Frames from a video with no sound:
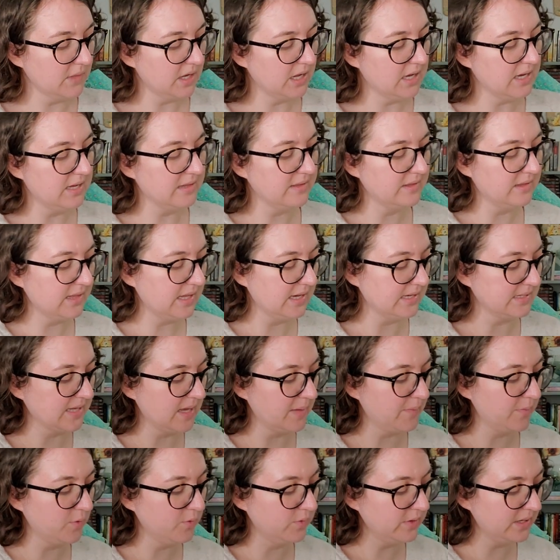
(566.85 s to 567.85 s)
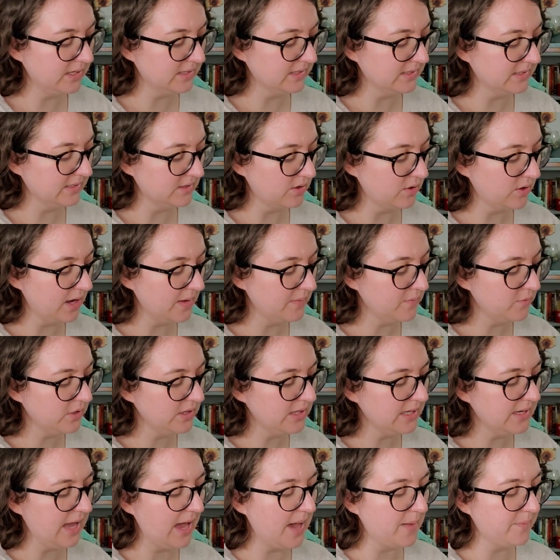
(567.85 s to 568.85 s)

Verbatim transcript: uh, the last couple weeks. So I'm really